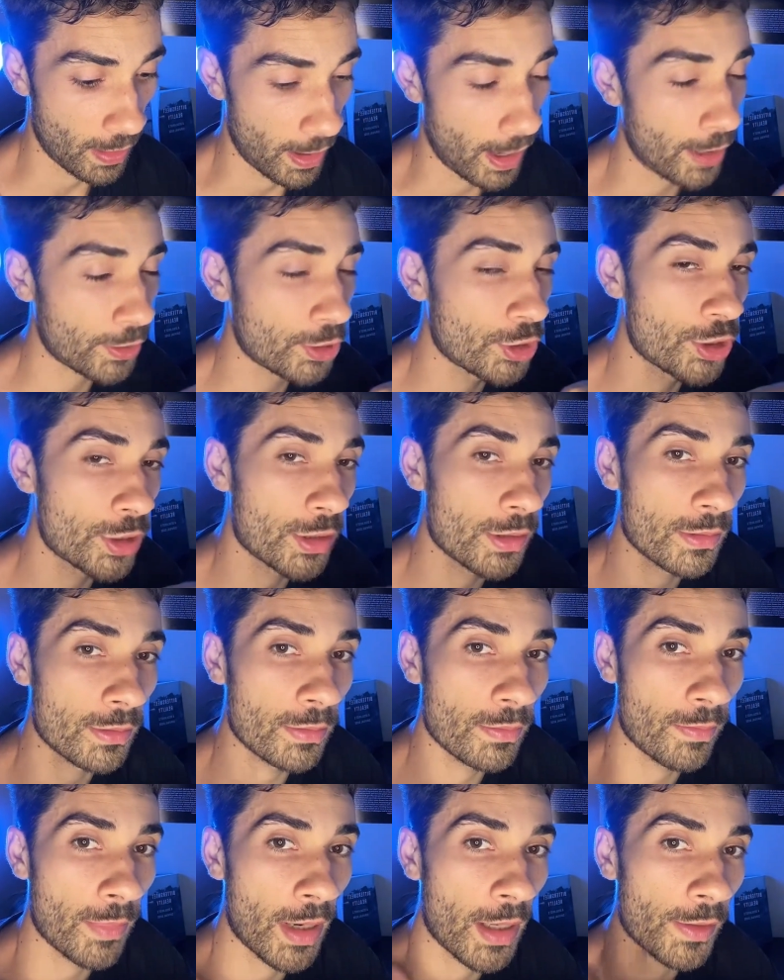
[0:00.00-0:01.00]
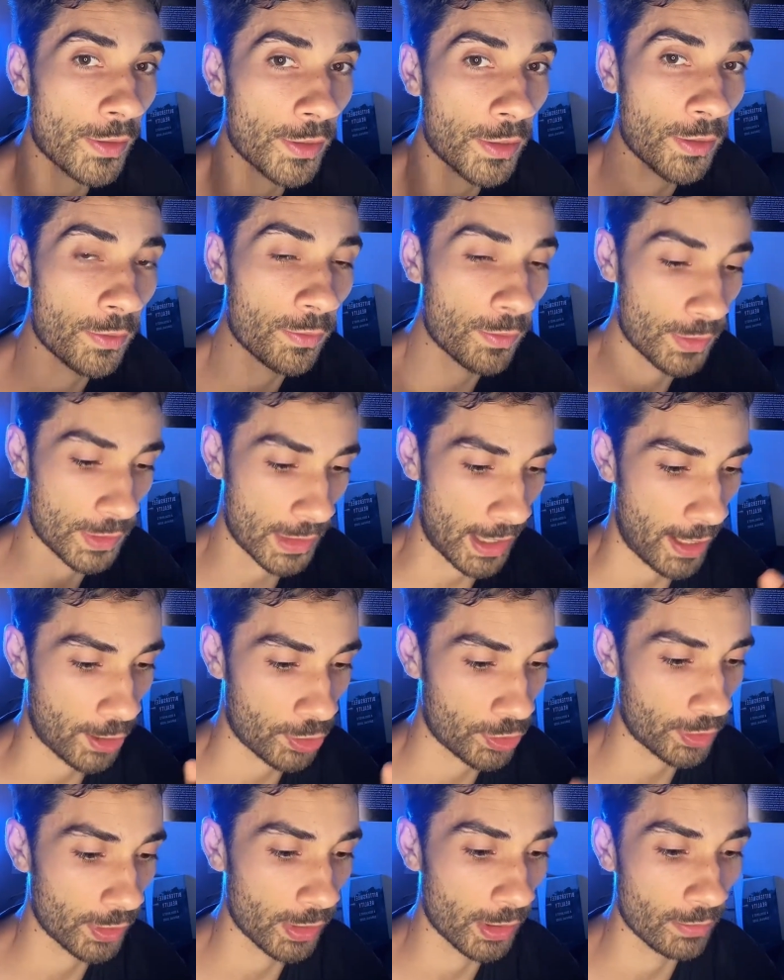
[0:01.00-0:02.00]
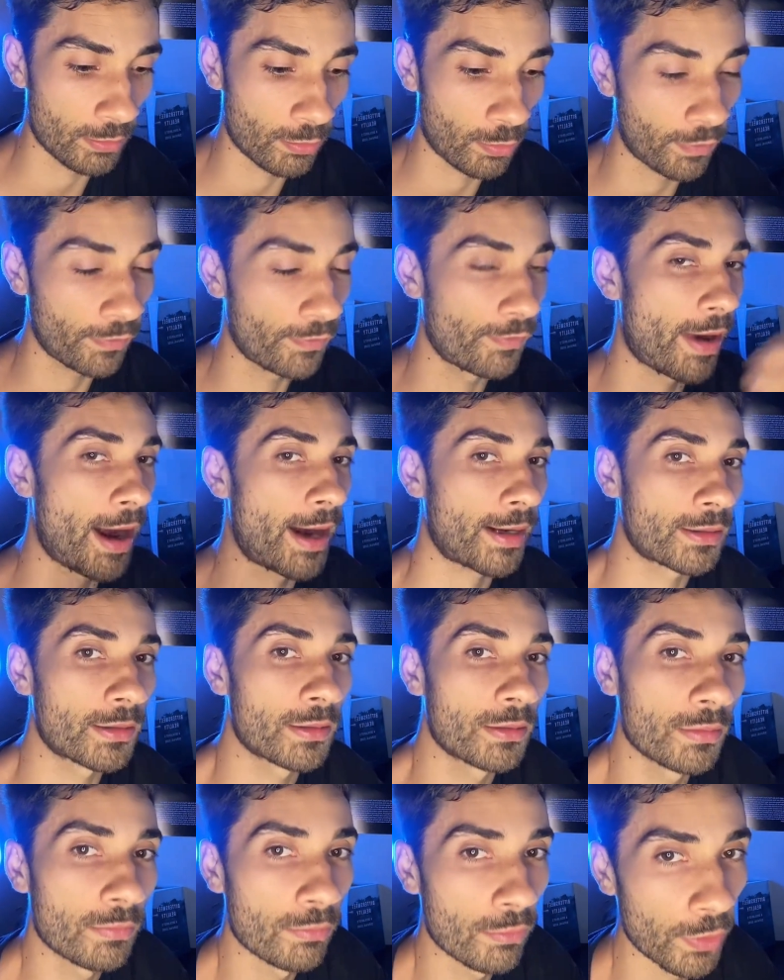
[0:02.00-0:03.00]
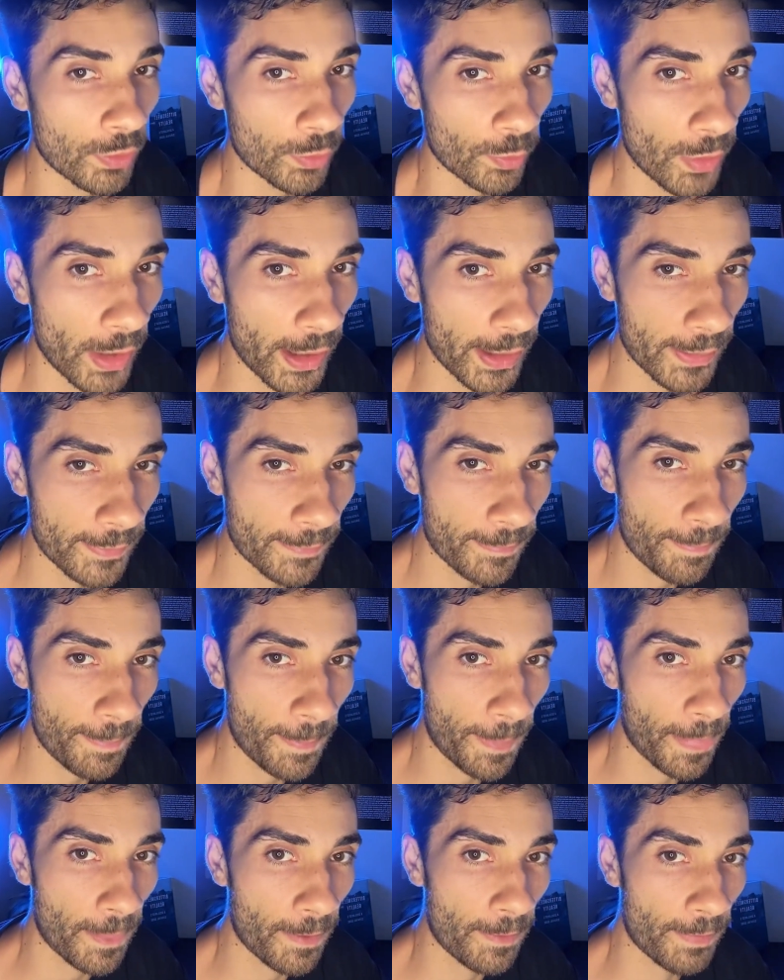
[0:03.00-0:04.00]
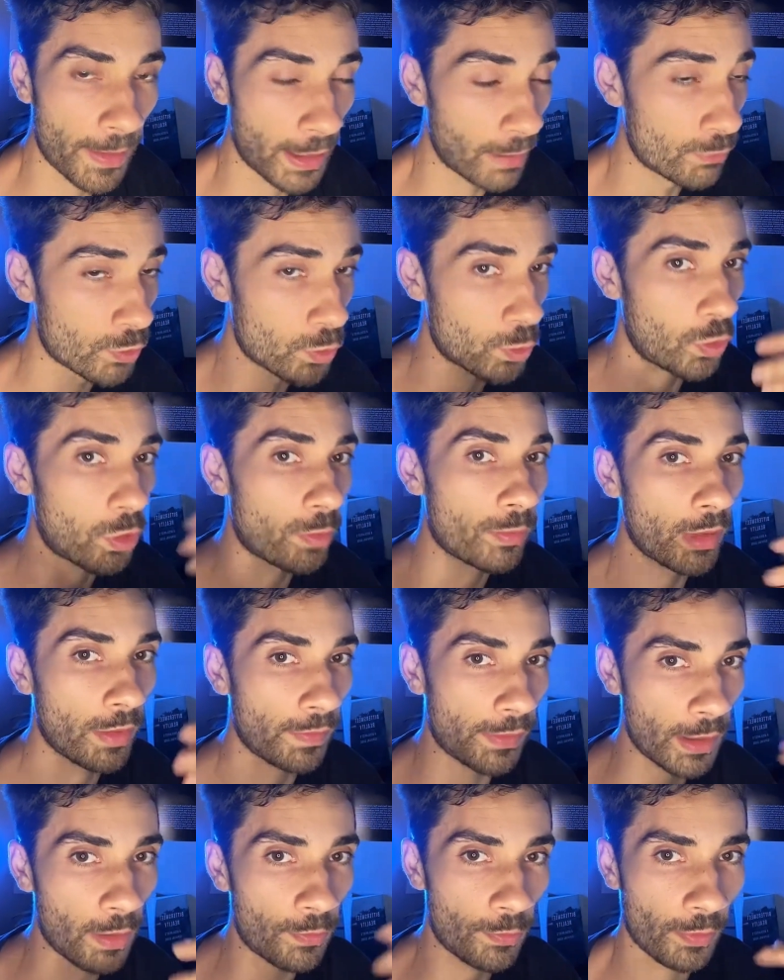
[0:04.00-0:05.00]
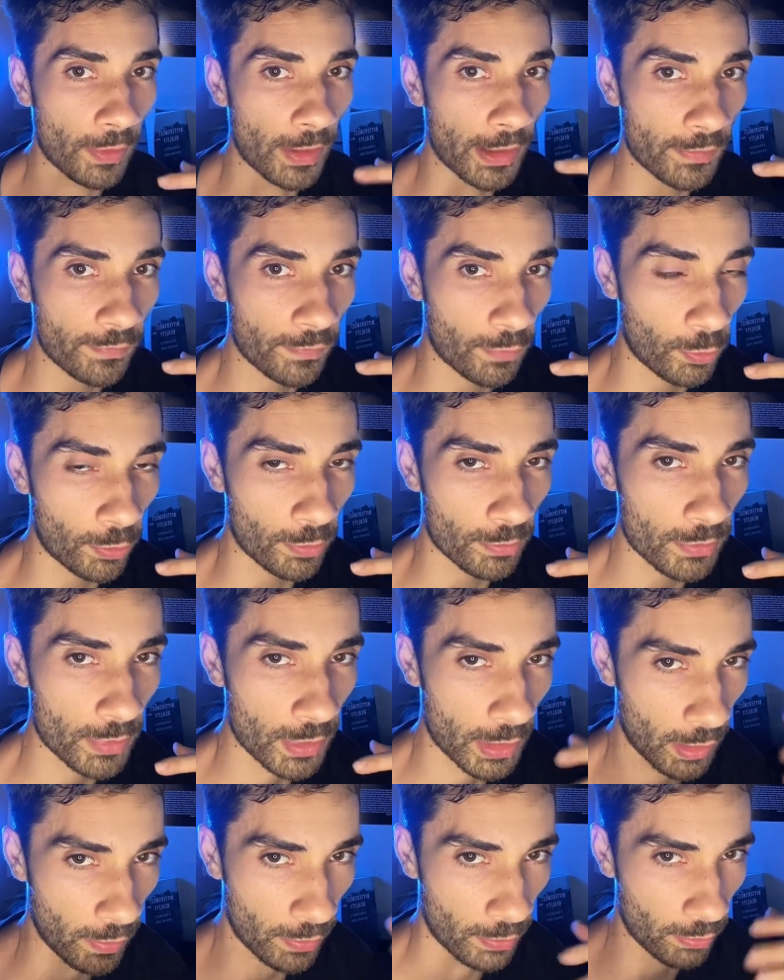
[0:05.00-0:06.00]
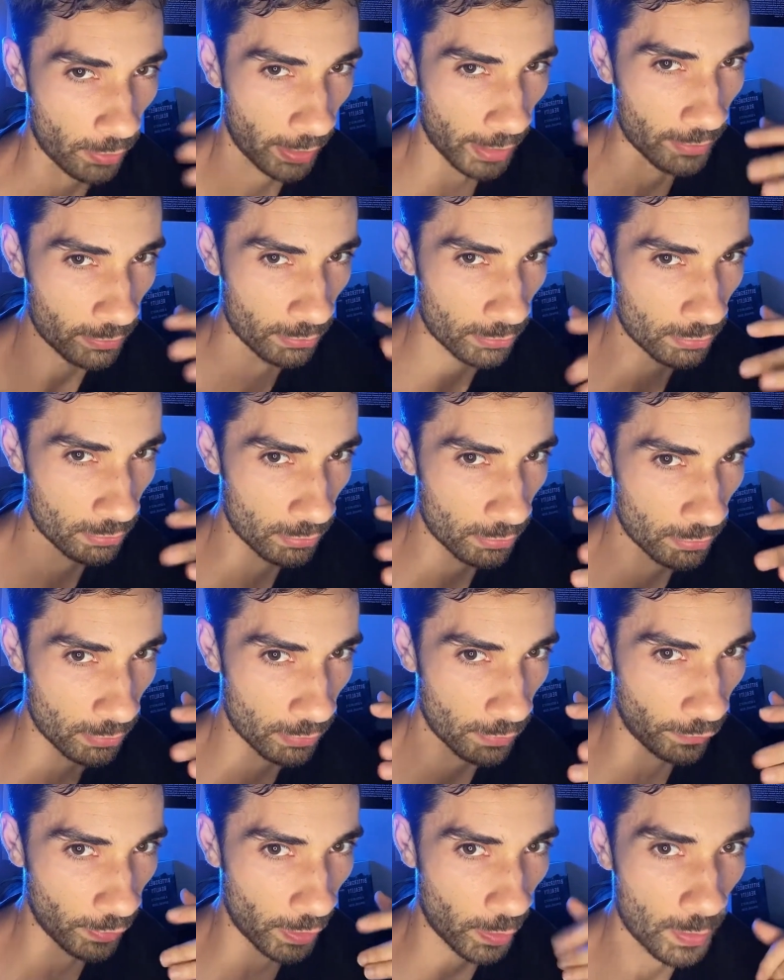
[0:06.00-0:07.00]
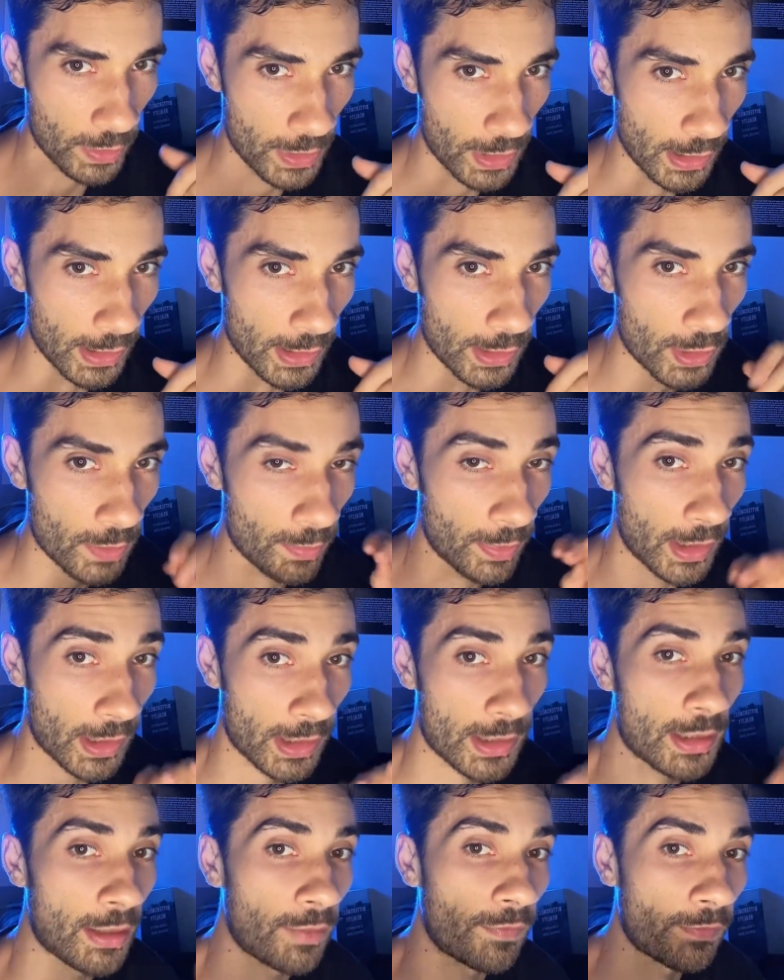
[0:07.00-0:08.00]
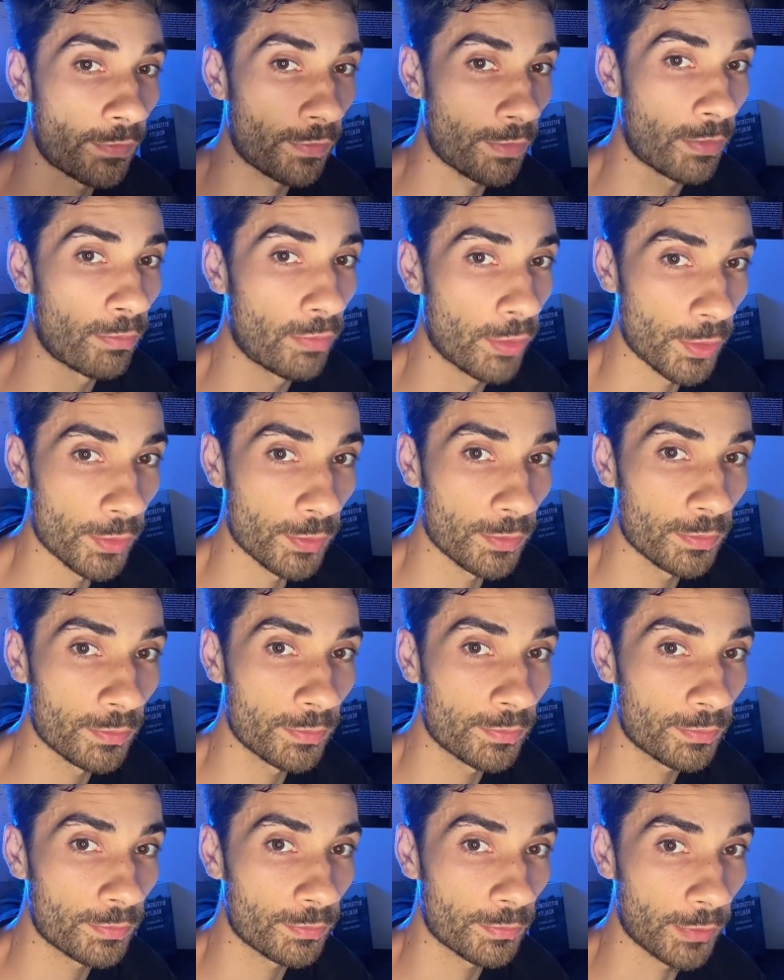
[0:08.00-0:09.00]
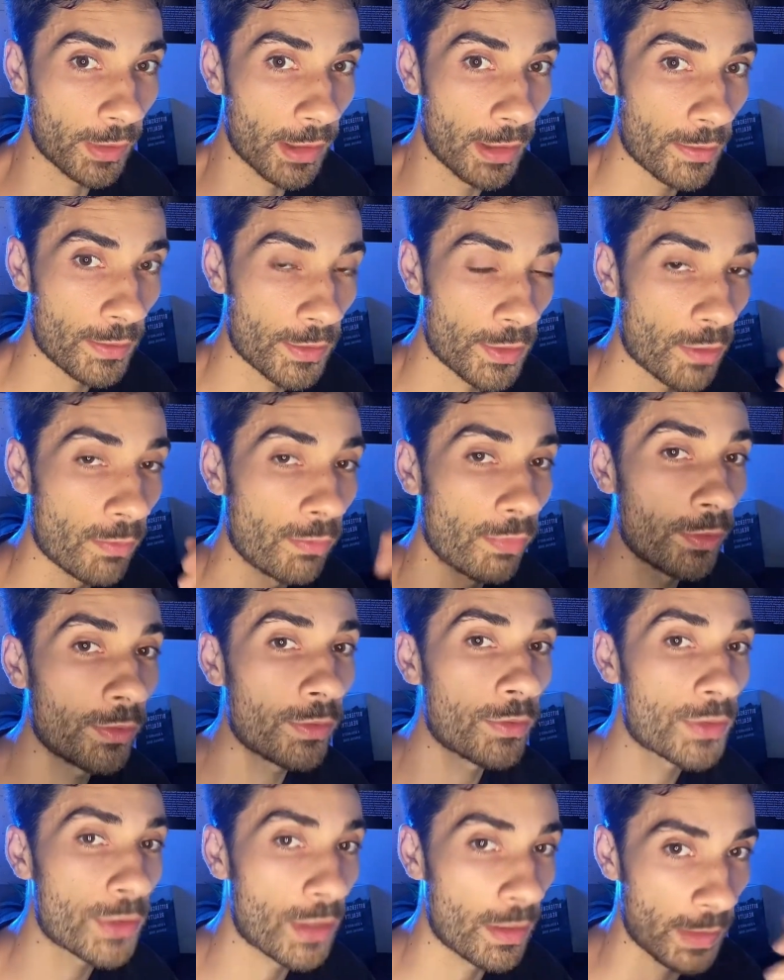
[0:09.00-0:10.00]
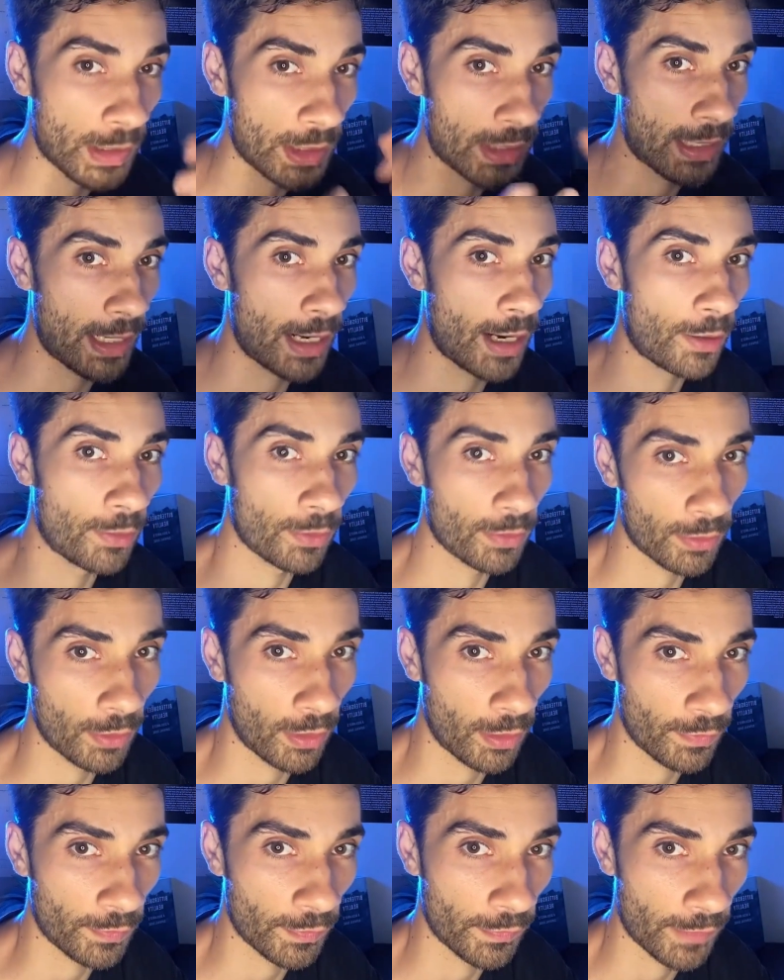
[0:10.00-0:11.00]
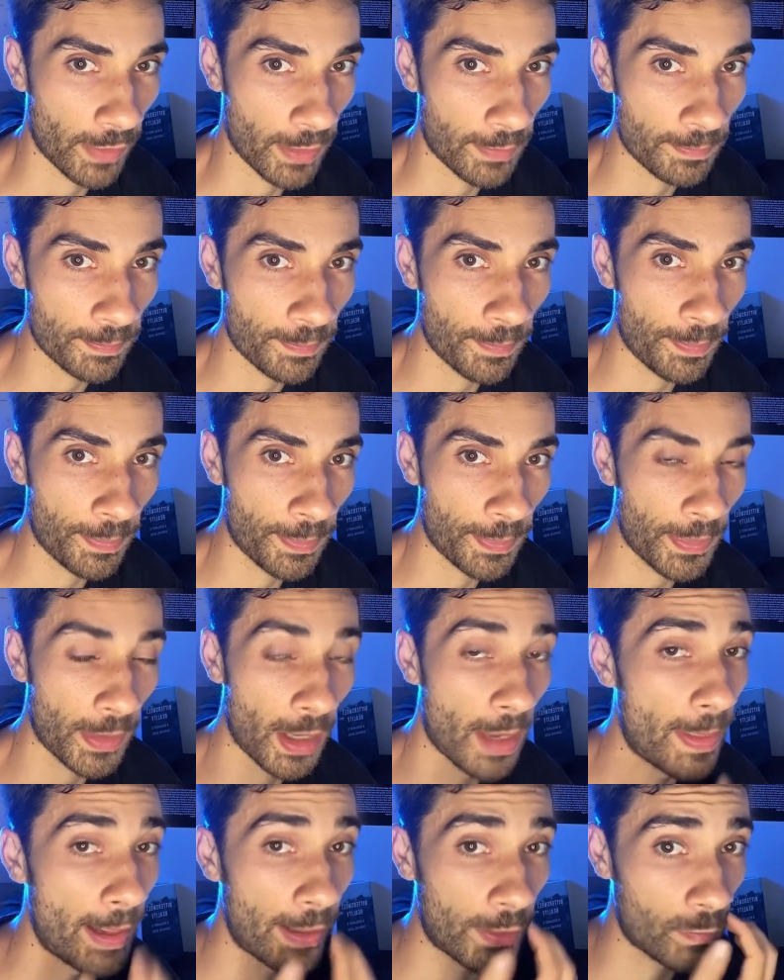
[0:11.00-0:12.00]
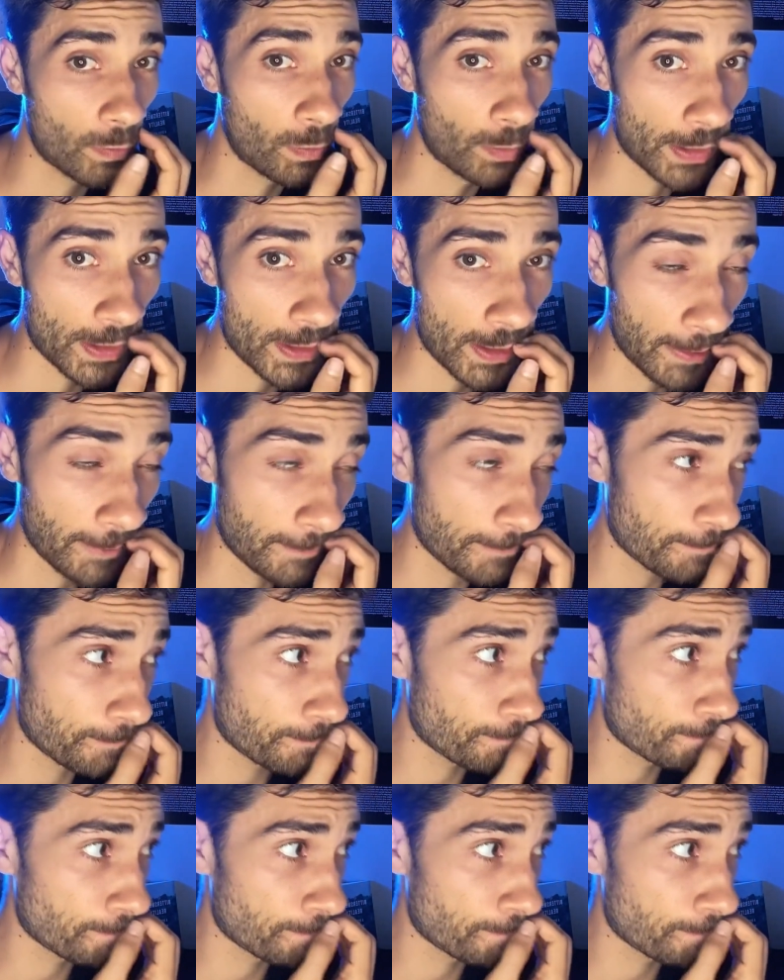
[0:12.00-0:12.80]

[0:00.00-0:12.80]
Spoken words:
Oxygen molecules actually refract blue light. They absorb all the other light frequencies, but except for the blue, right? So blue is going to be scattered off of them, and that's what we see.